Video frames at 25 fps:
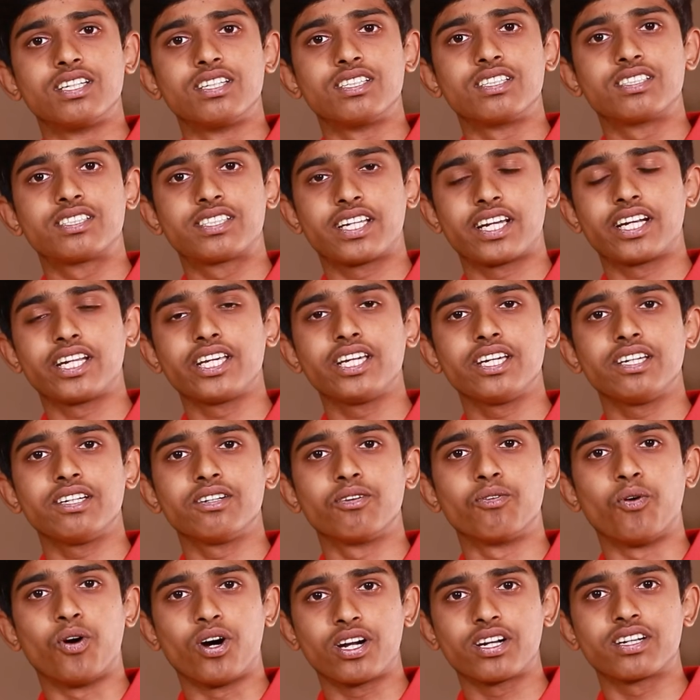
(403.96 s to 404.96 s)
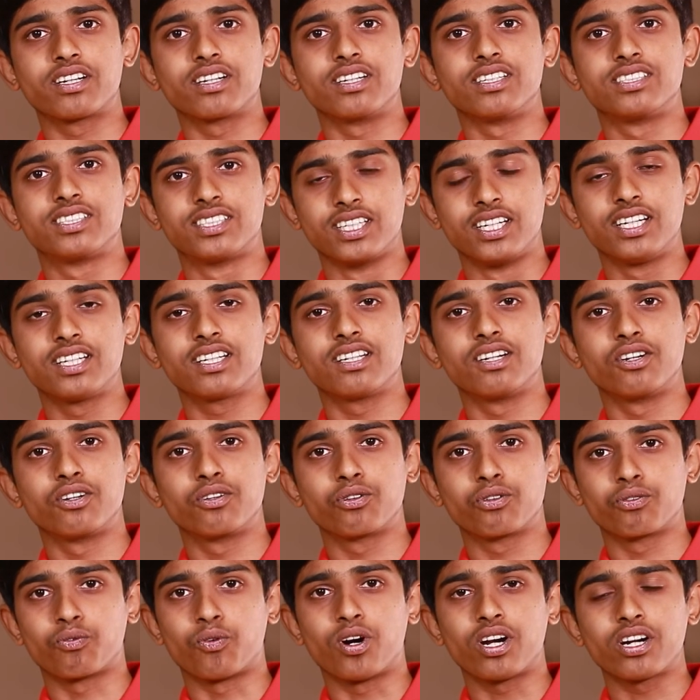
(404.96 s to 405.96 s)
study what
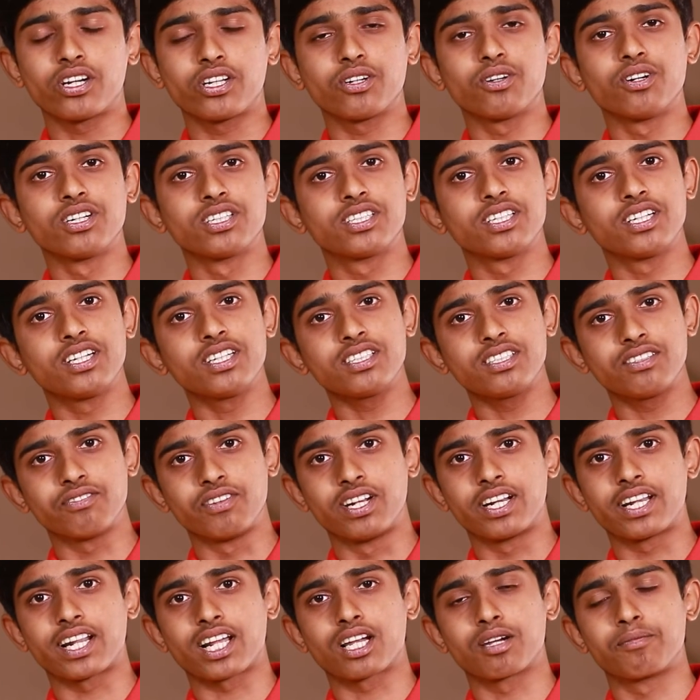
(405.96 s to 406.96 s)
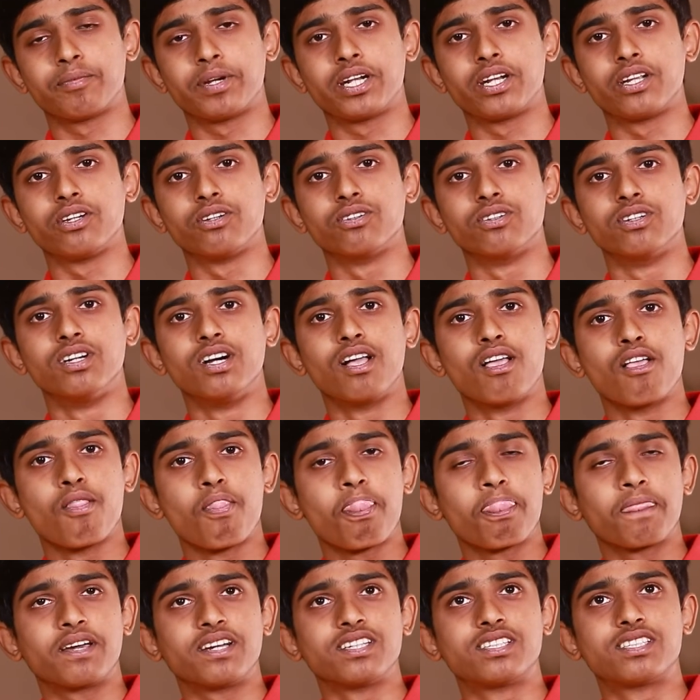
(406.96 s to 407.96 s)
your sirs will recommend you.
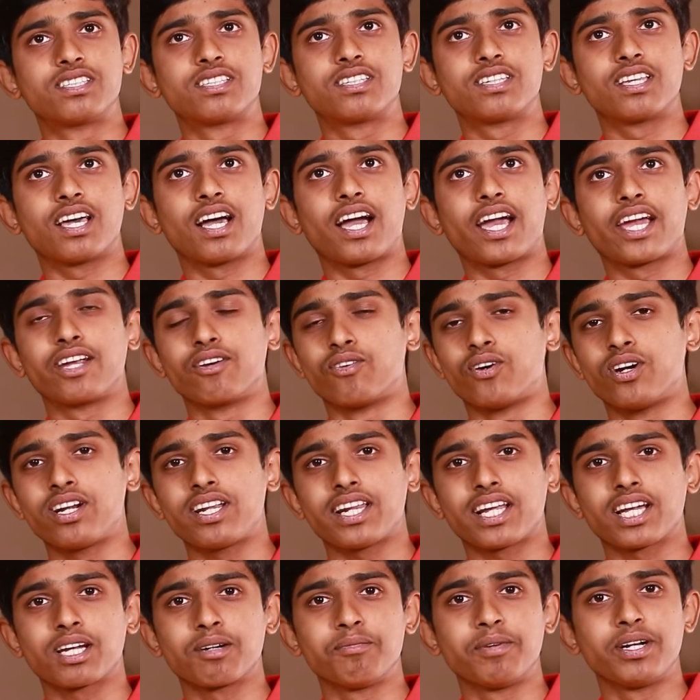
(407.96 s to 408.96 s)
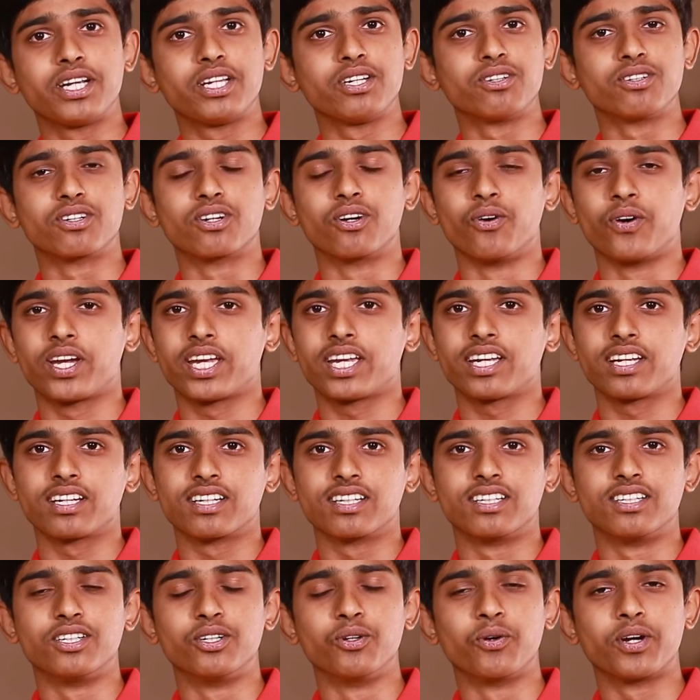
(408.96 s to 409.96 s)
I won't recommend you
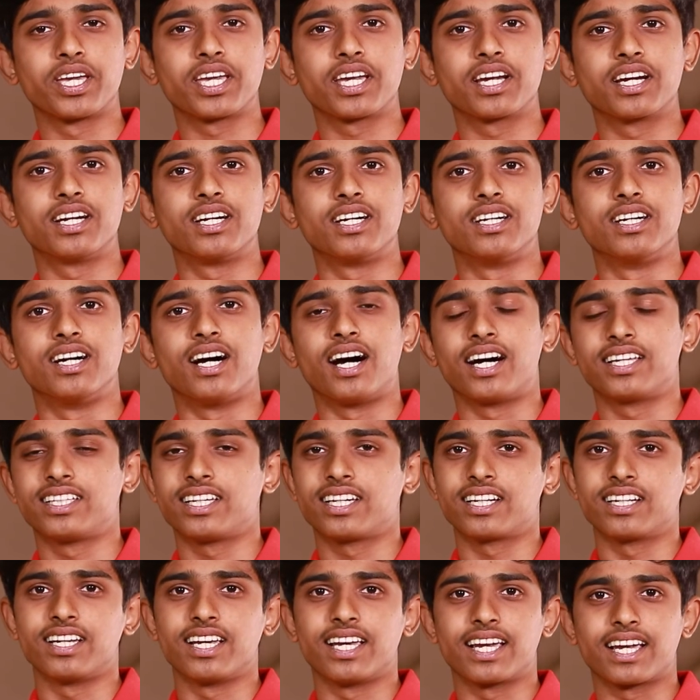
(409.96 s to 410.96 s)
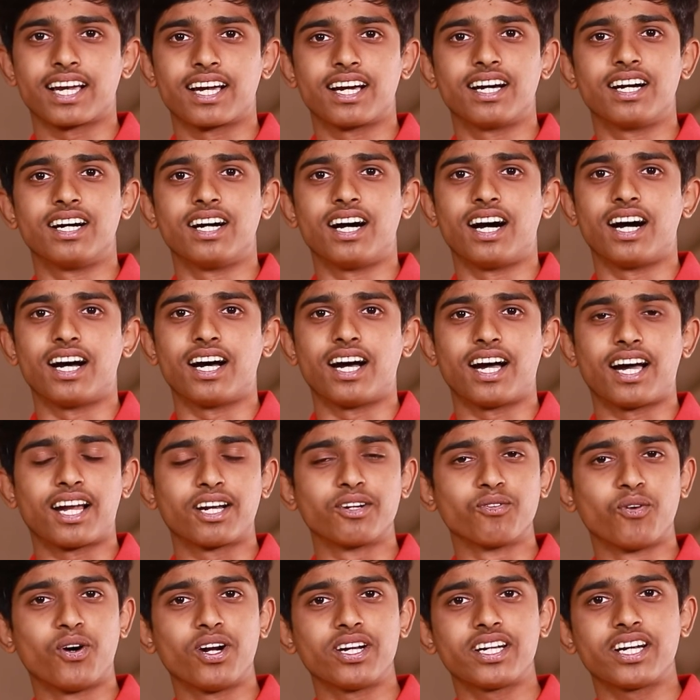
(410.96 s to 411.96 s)
doing other
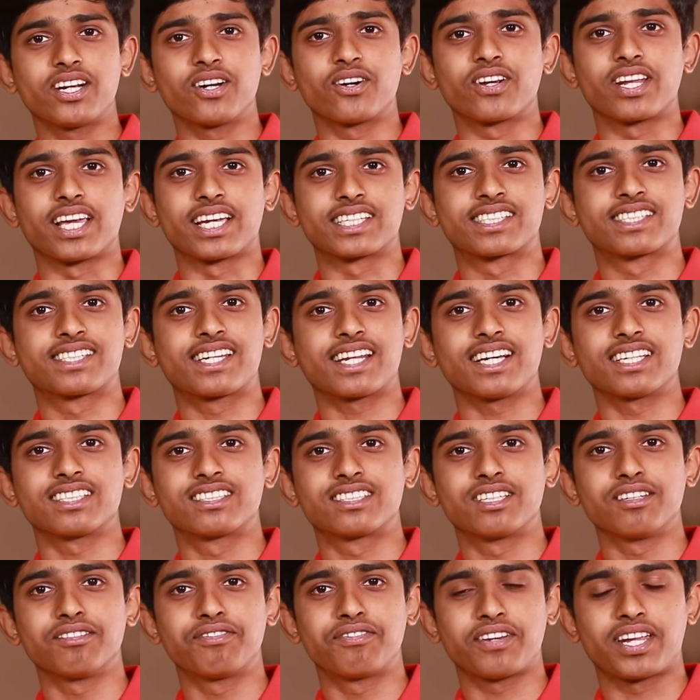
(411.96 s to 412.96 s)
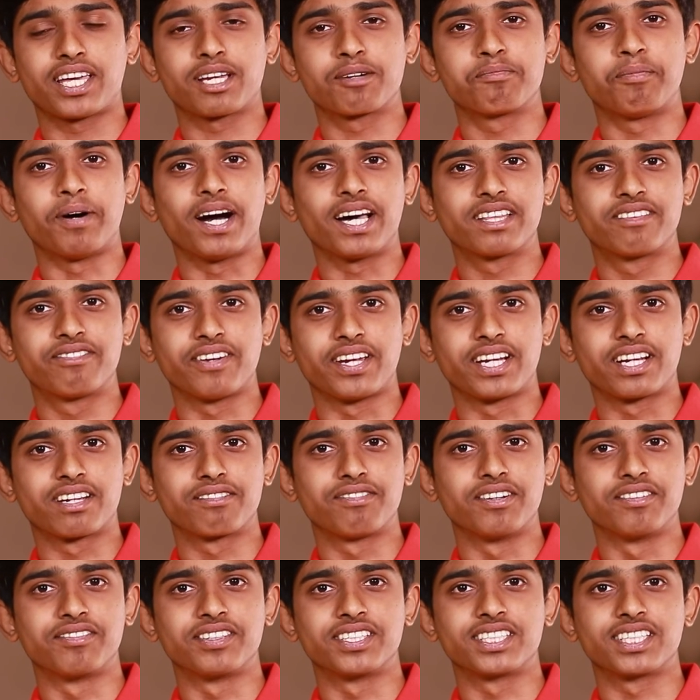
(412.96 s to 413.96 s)
unwanted or extra stuff like Pathfinder
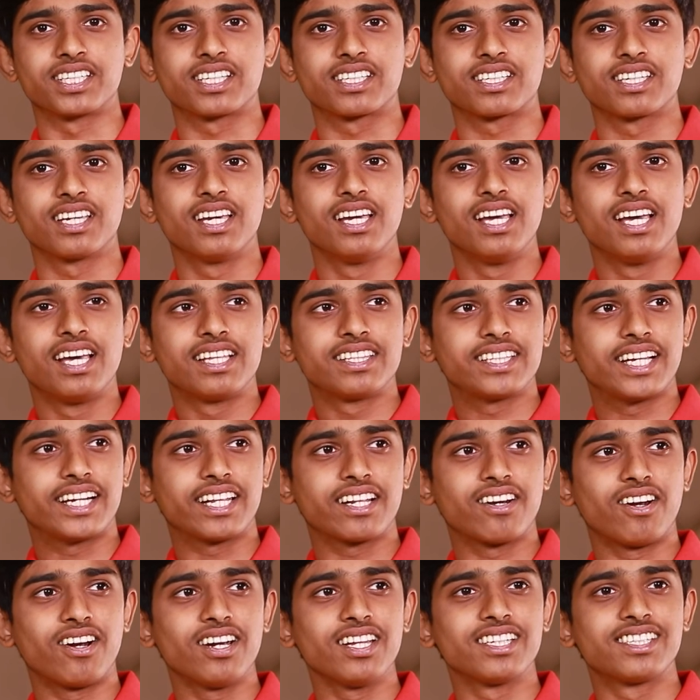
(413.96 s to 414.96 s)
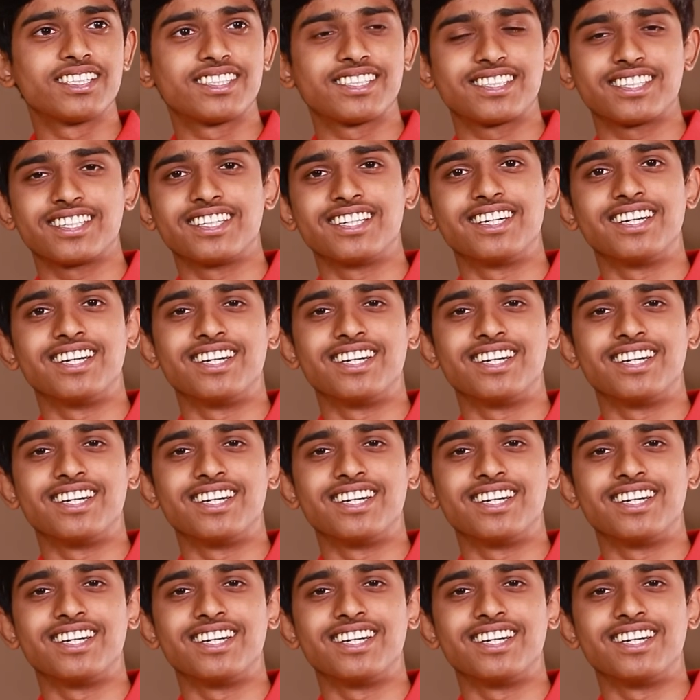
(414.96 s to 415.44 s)
for physics. That and all is